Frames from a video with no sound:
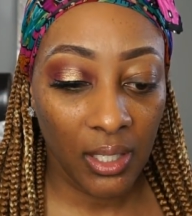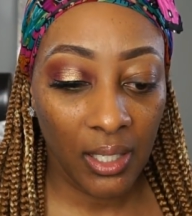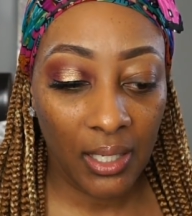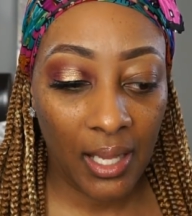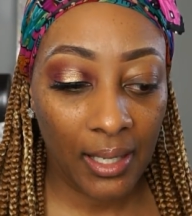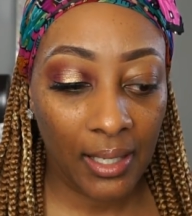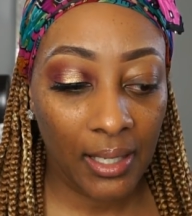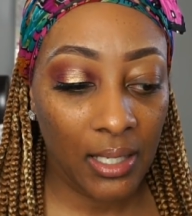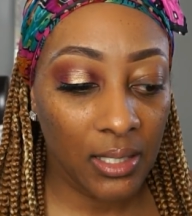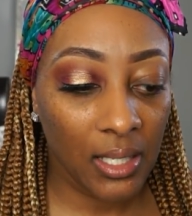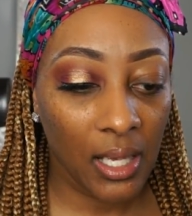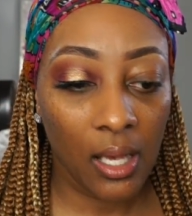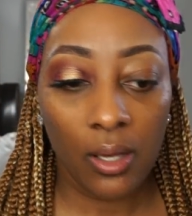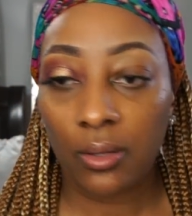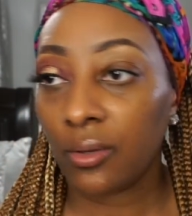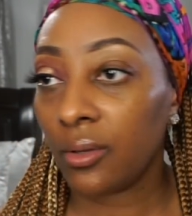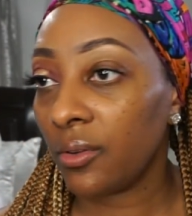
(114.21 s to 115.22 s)
and I guess
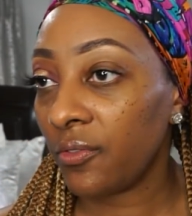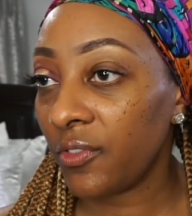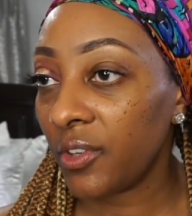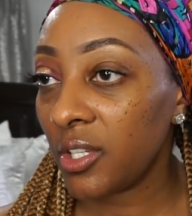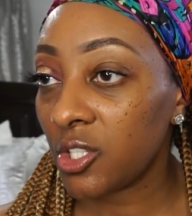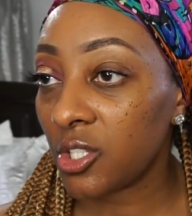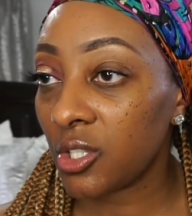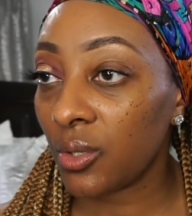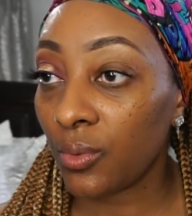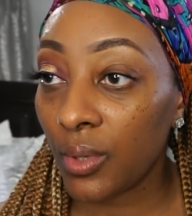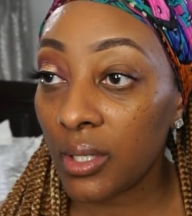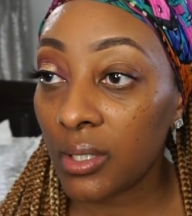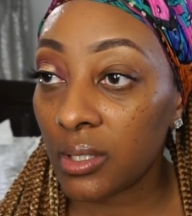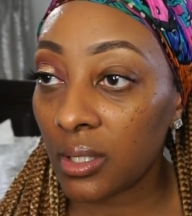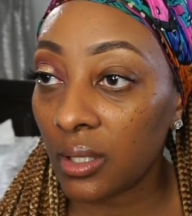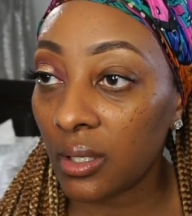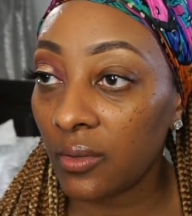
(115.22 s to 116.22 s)
I'll finish the
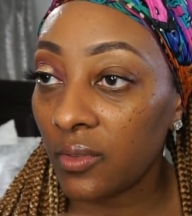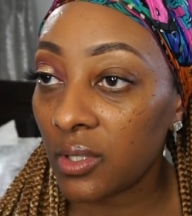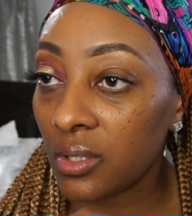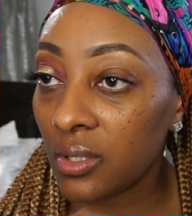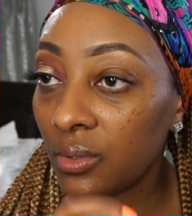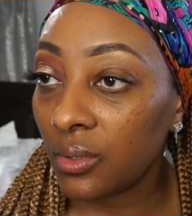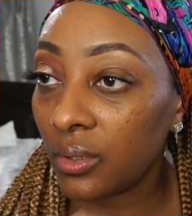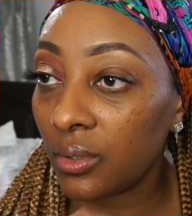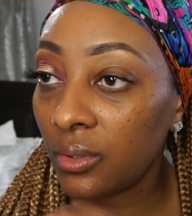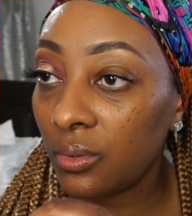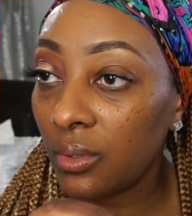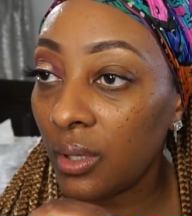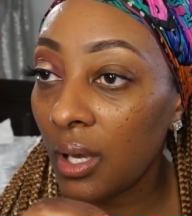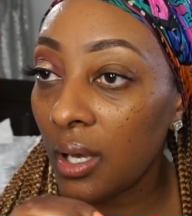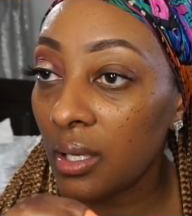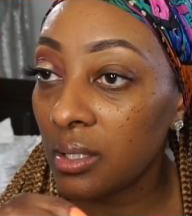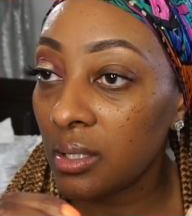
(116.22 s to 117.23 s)
rest of it so you
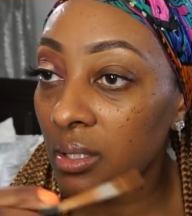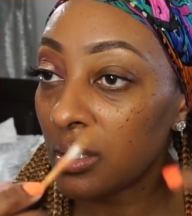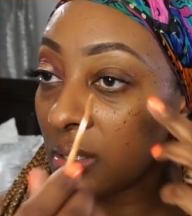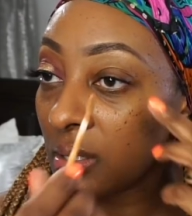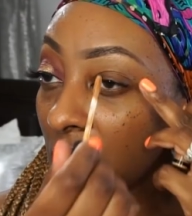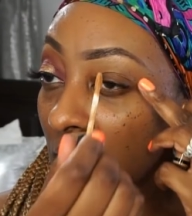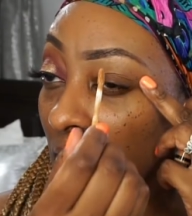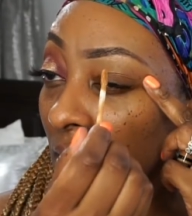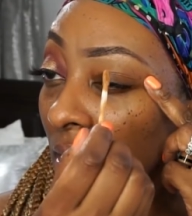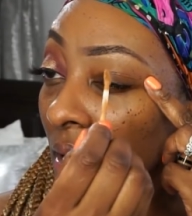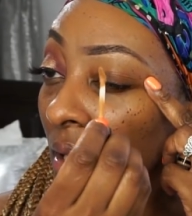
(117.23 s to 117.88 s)
guys can see.